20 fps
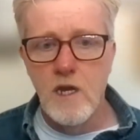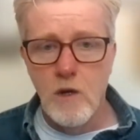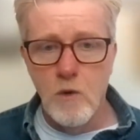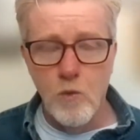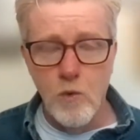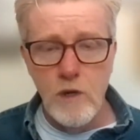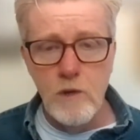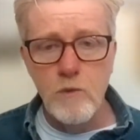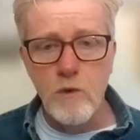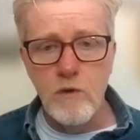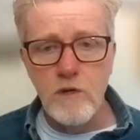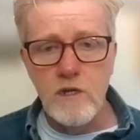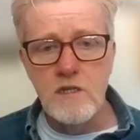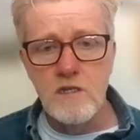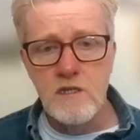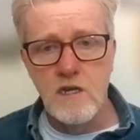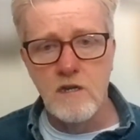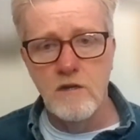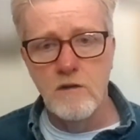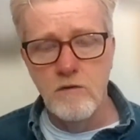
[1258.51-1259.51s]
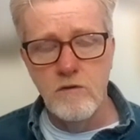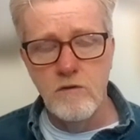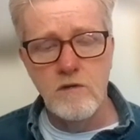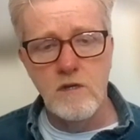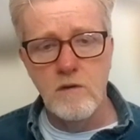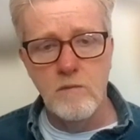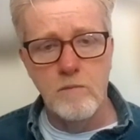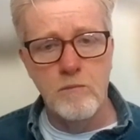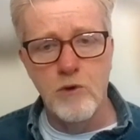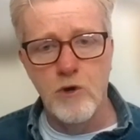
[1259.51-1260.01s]
We will continue
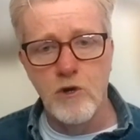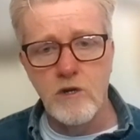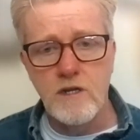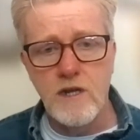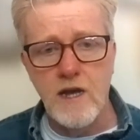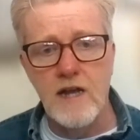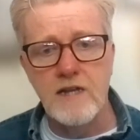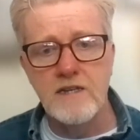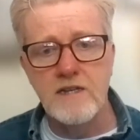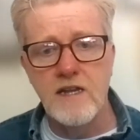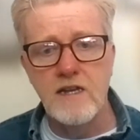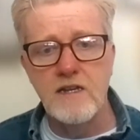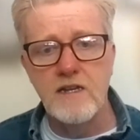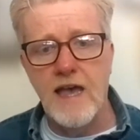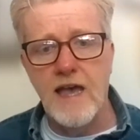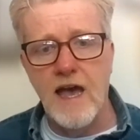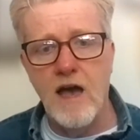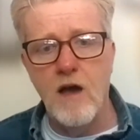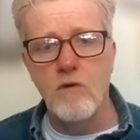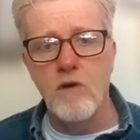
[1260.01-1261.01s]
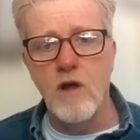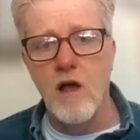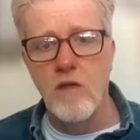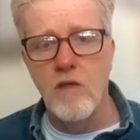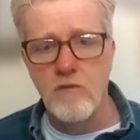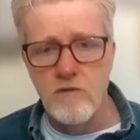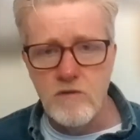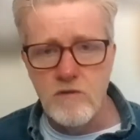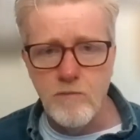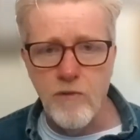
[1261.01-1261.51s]
to put content out
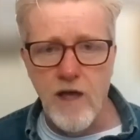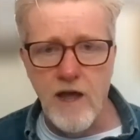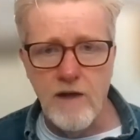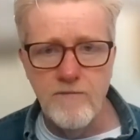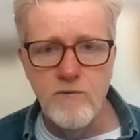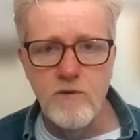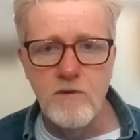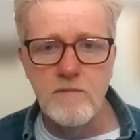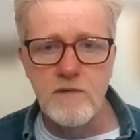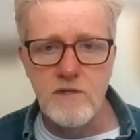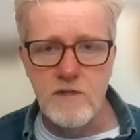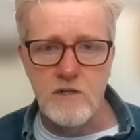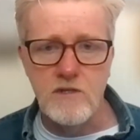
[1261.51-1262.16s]
on those platforms,